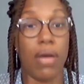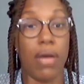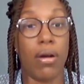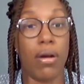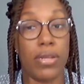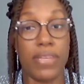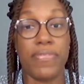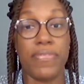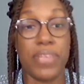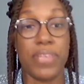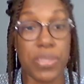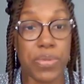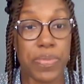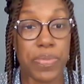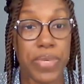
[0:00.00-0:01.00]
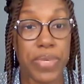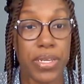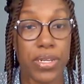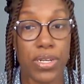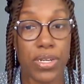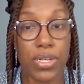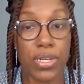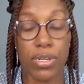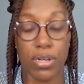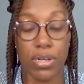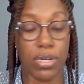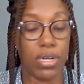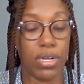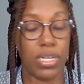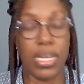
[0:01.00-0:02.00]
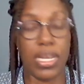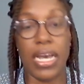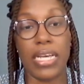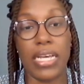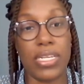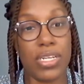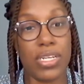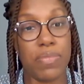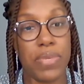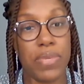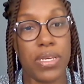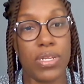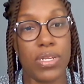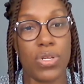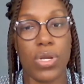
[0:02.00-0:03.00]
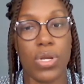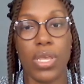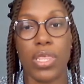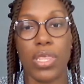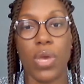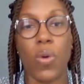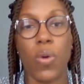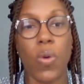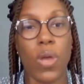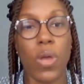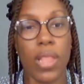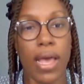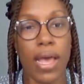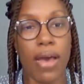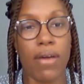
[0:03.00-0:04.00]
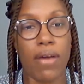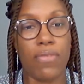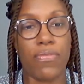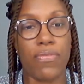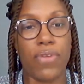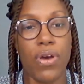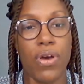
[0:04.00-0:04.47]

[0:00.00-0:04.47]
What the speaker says: on your Facebook page, on your IG page. They all have